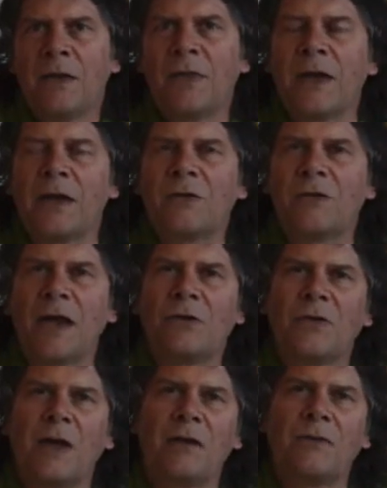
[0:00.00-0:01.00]
Things
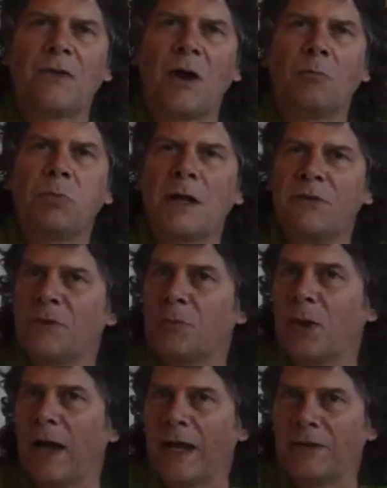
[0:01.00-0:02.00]
such as our blood
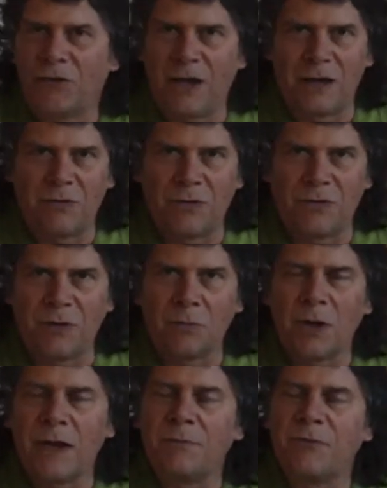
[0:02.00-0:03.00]
supply changes. The
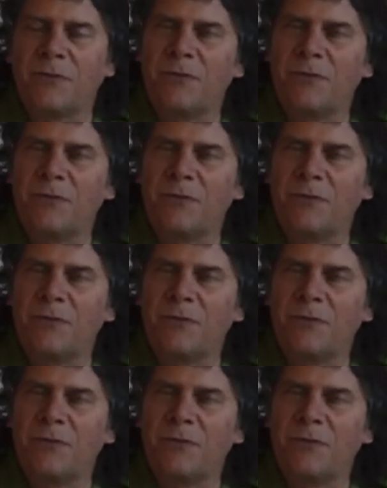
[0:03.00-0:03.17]
blood